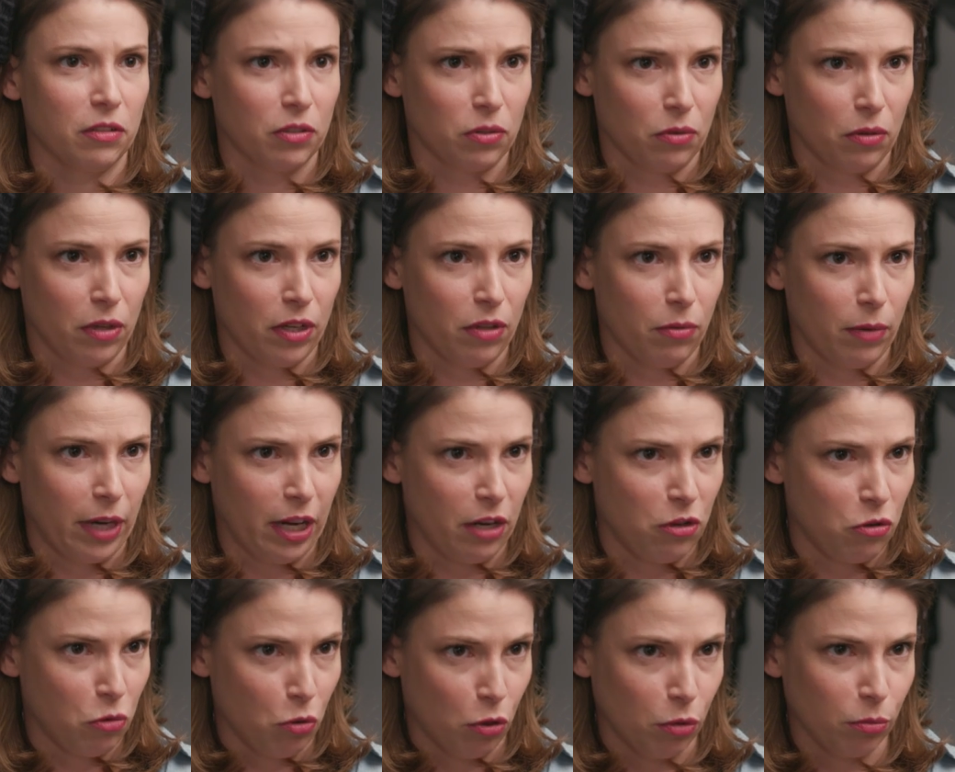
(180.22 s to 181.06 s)
story the way I
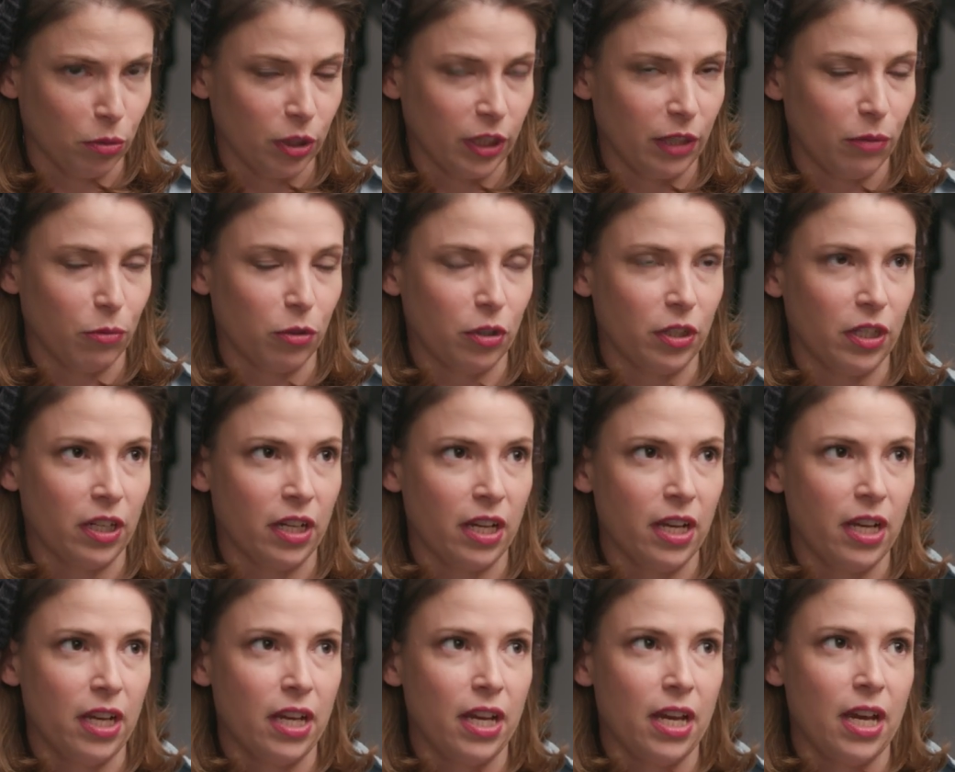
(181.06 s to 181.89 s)
normally would.
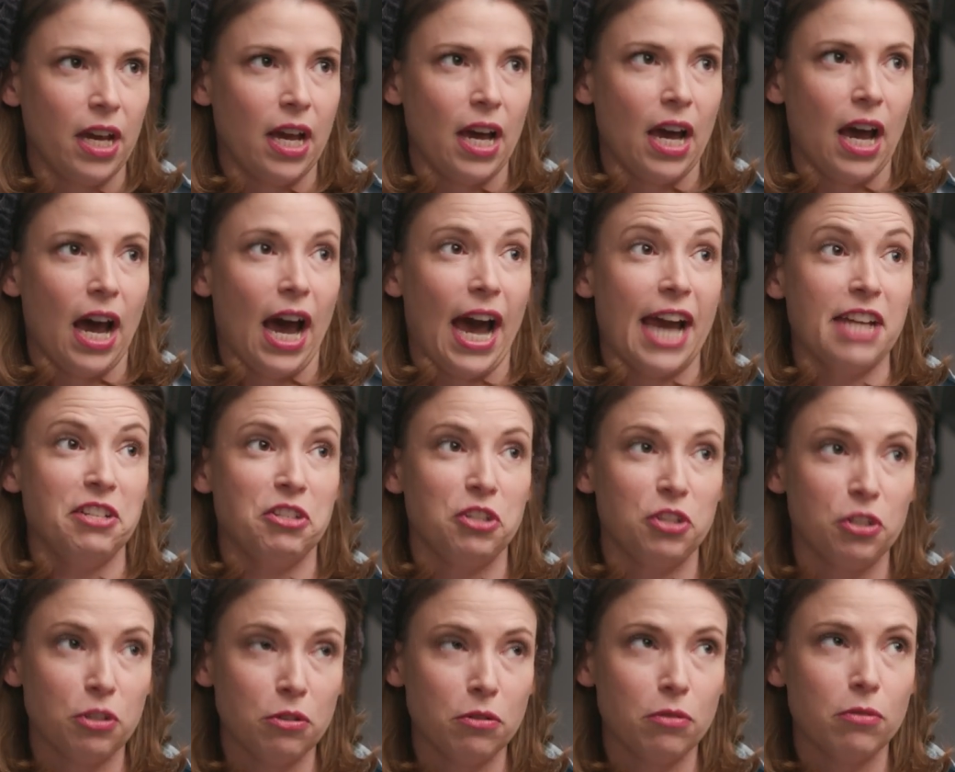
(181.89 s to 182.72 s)
I
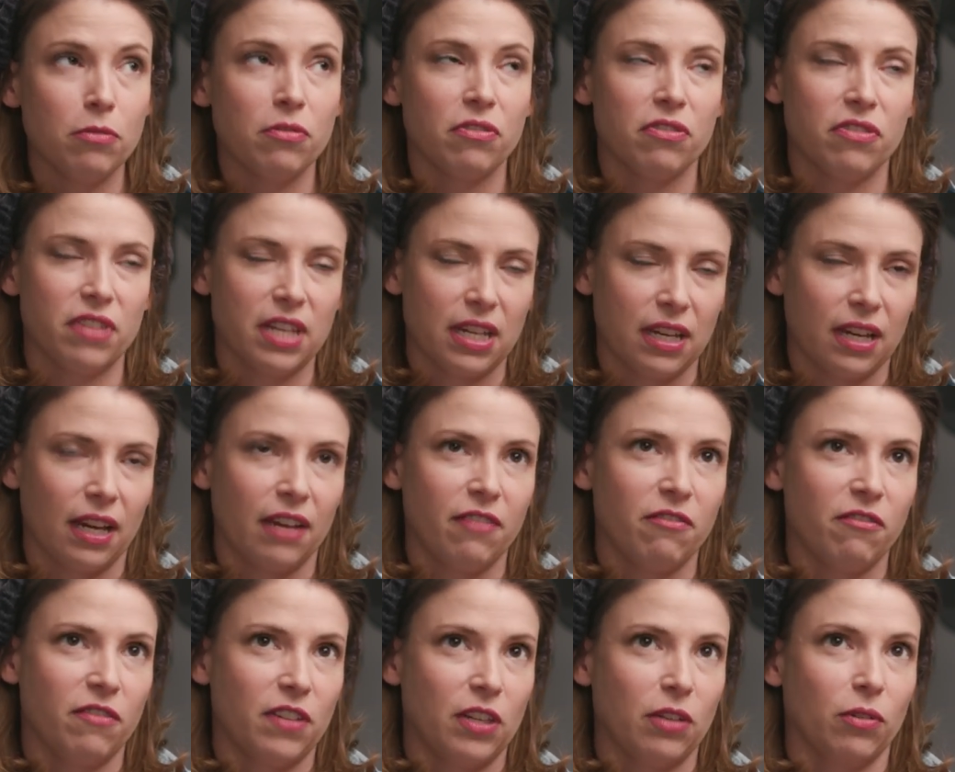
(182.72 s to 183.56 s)
do think I
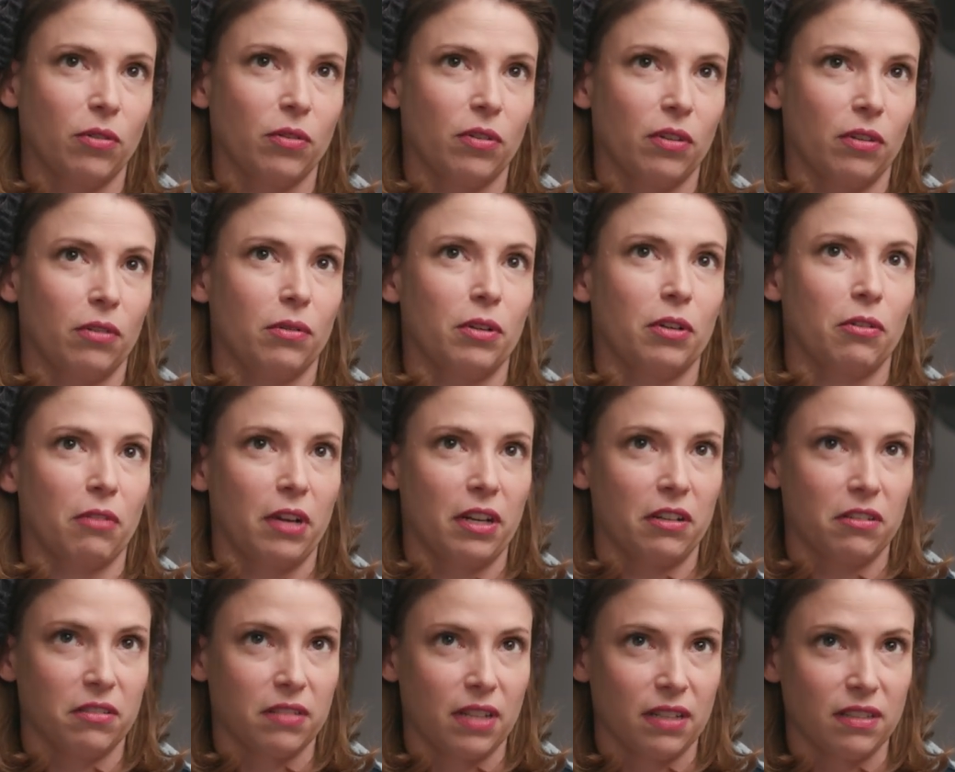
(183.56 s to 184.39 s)
feel, though, a
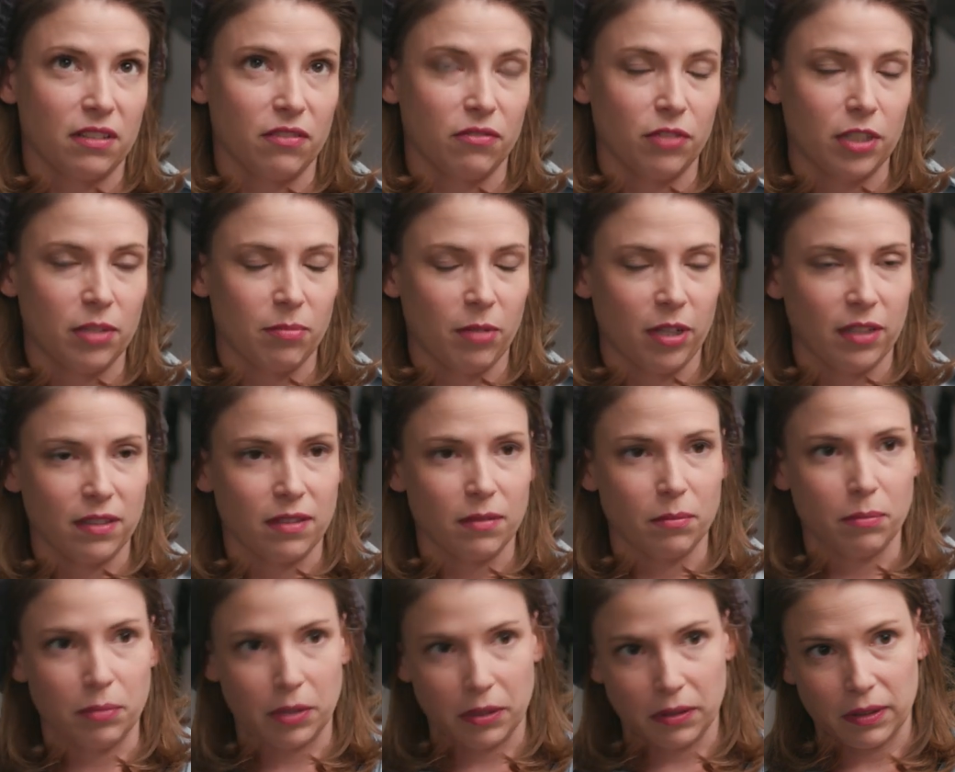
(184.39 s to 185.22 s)
greater sense of
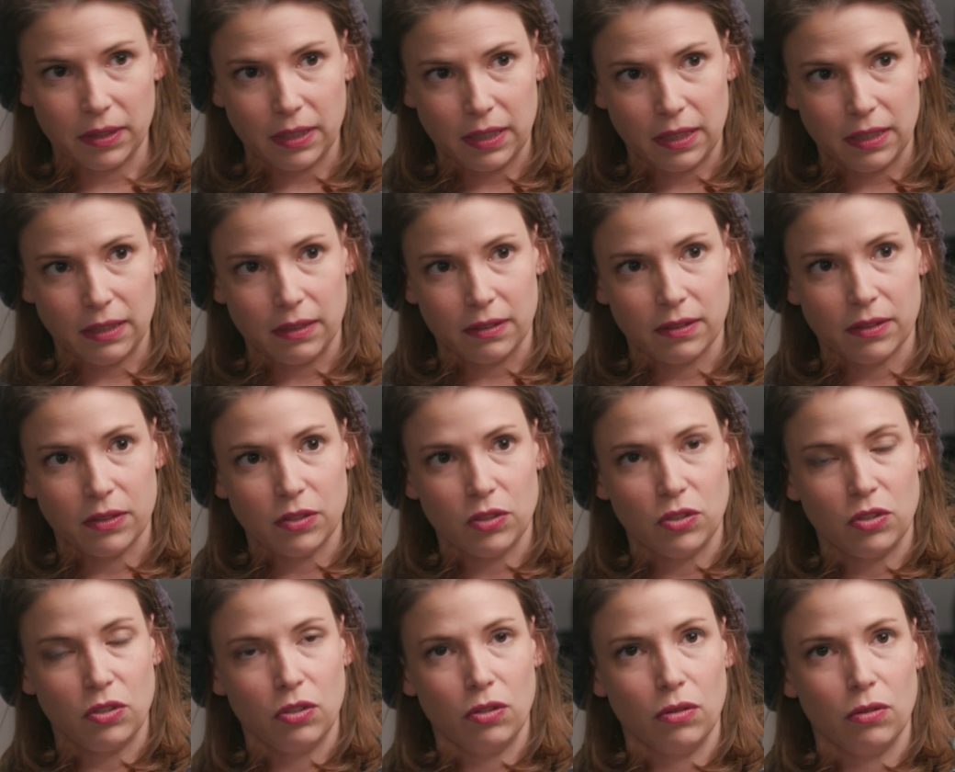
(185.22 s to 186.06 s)
responsibility
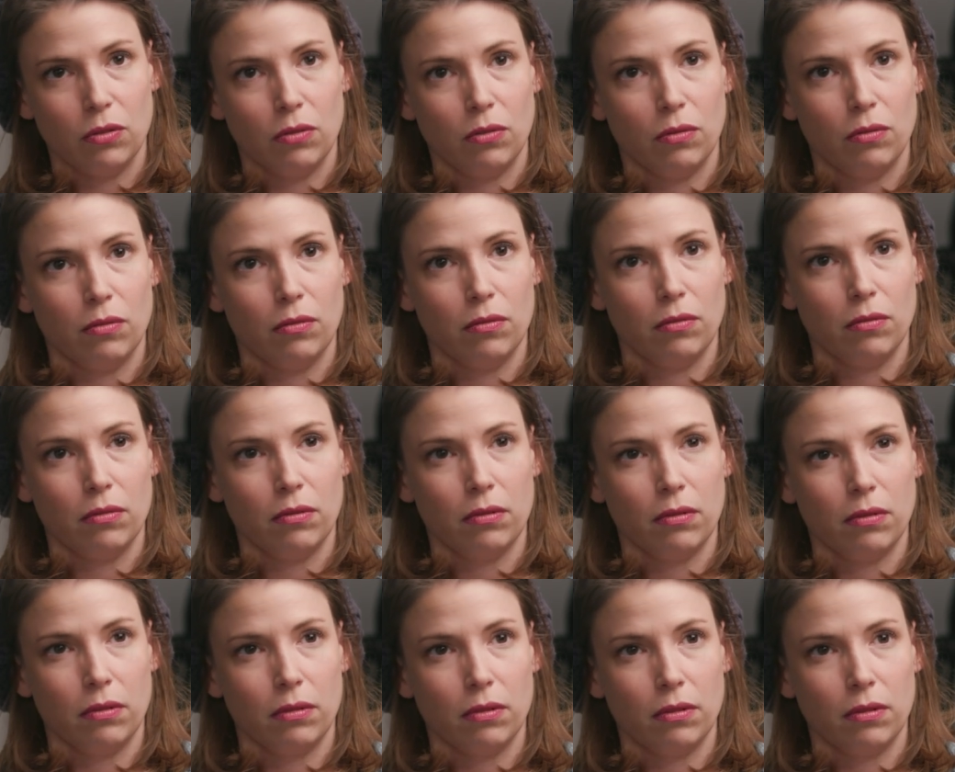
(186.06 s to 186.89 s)
to
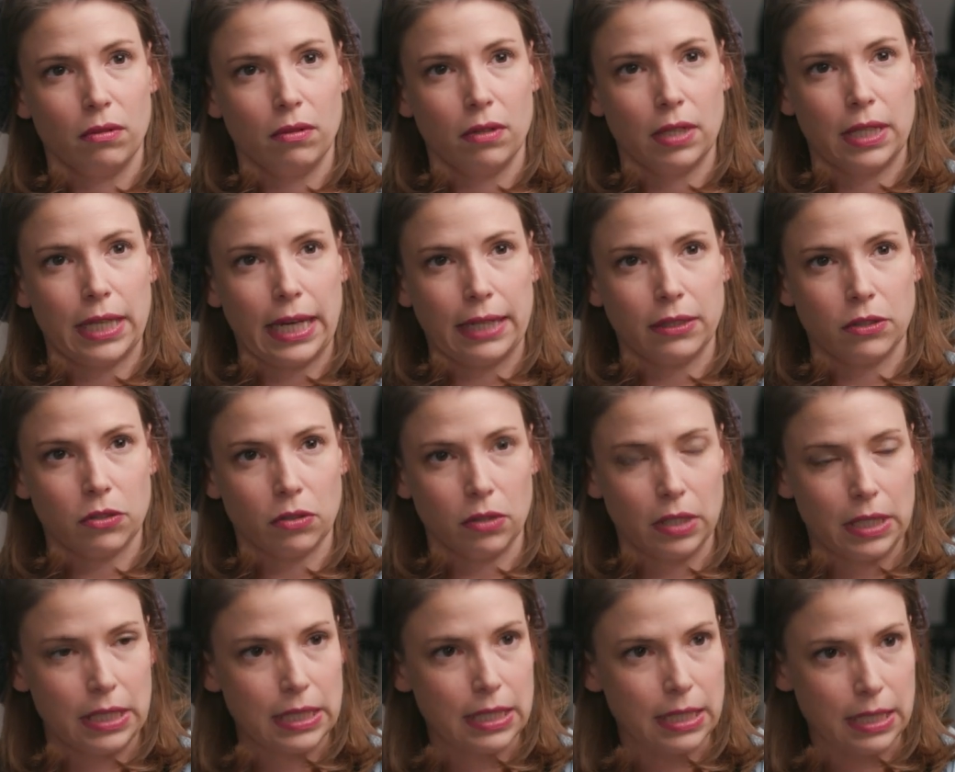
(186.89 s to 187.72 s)
get
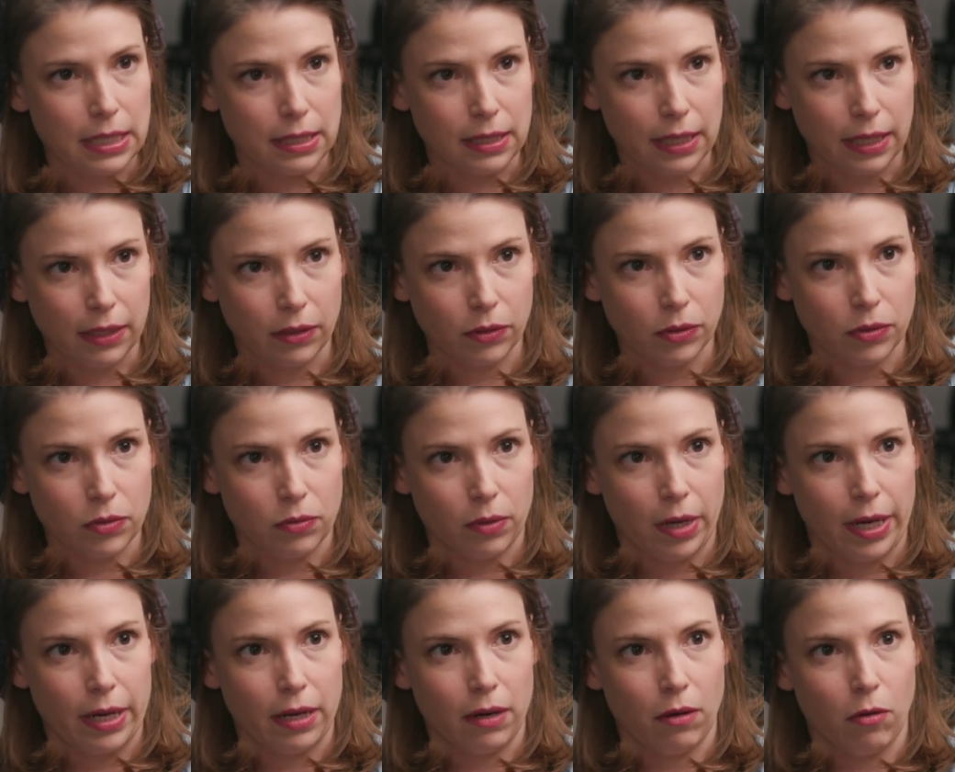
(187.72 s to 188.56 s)
certain details
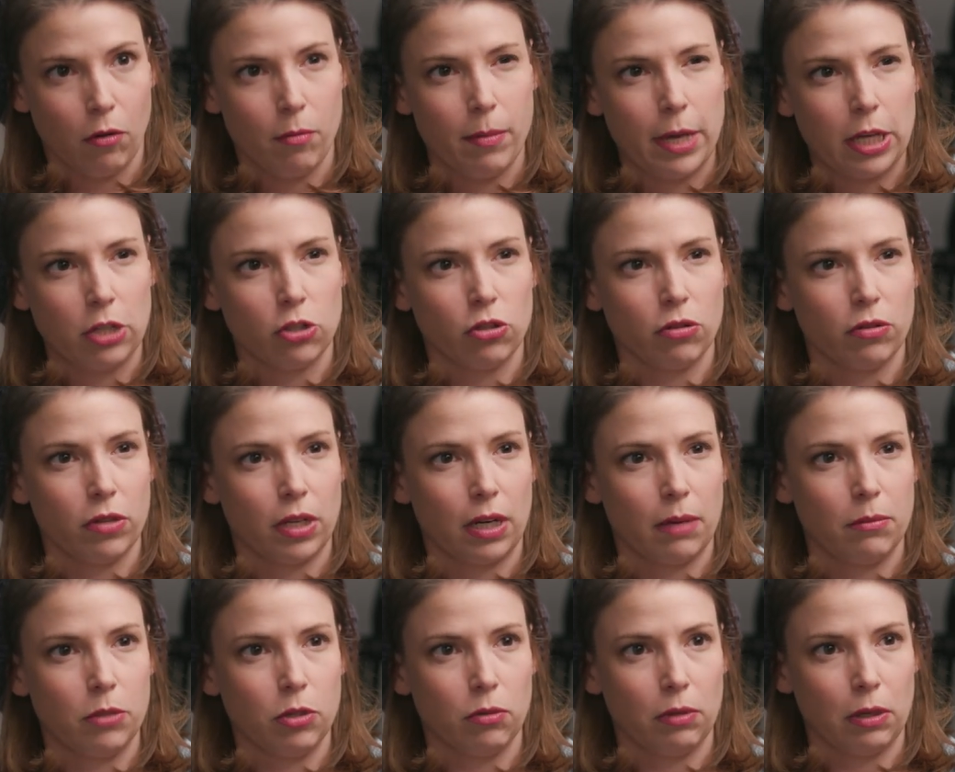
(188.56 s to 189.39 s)
right or make sure that
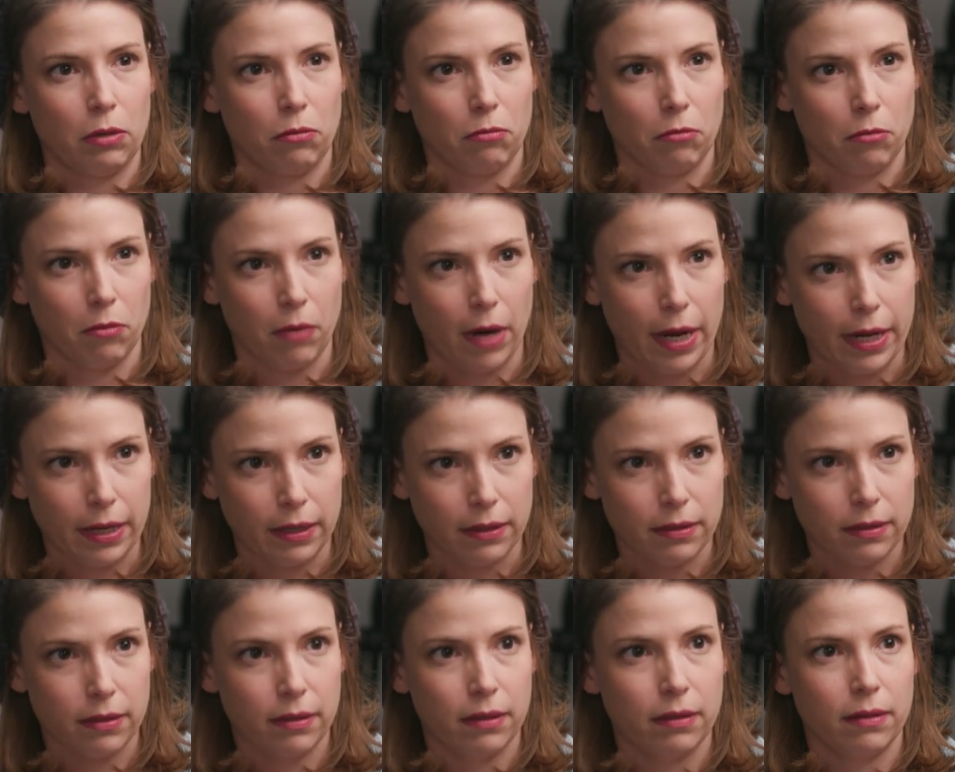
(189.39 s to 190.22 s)
I'm doing
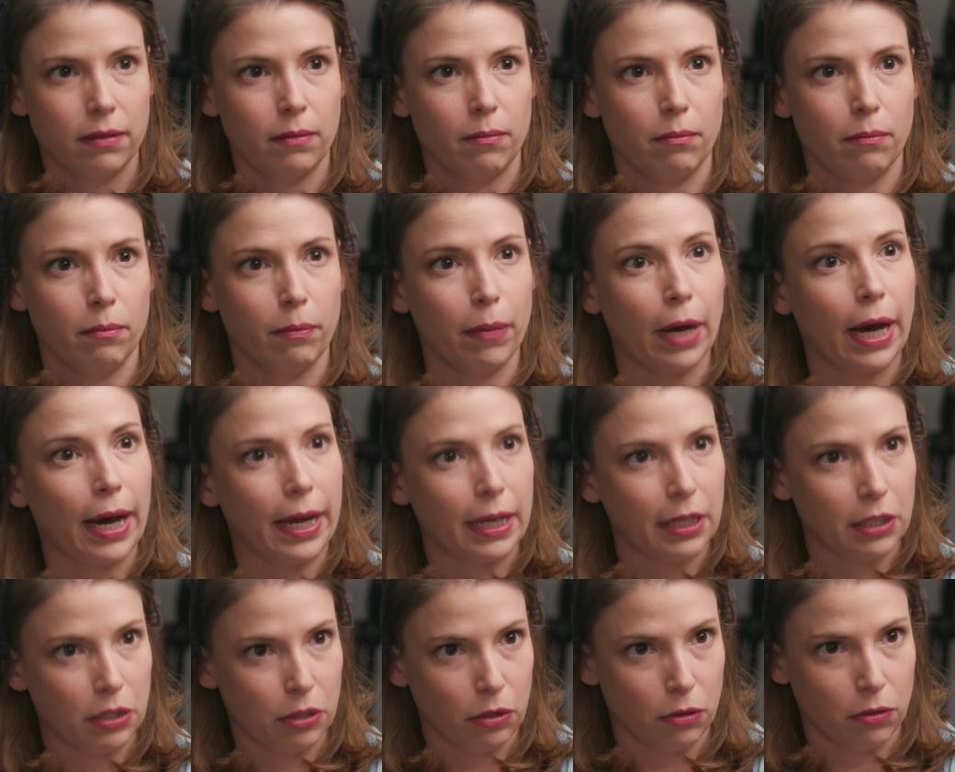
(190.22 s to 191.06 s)
right by
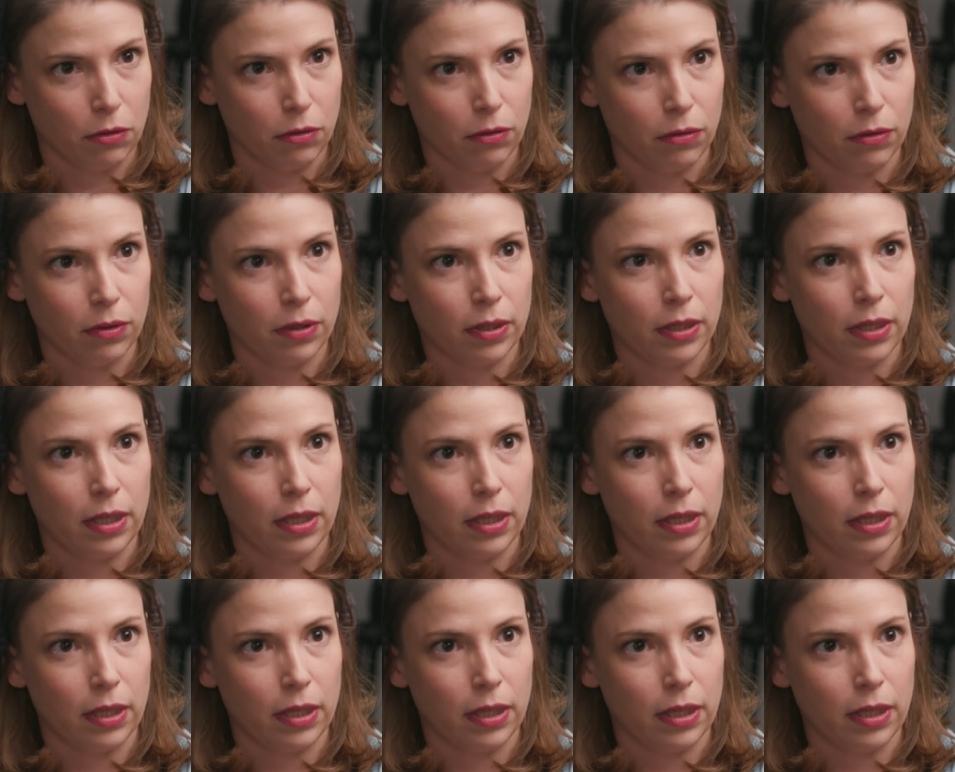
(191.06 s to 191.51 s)
you.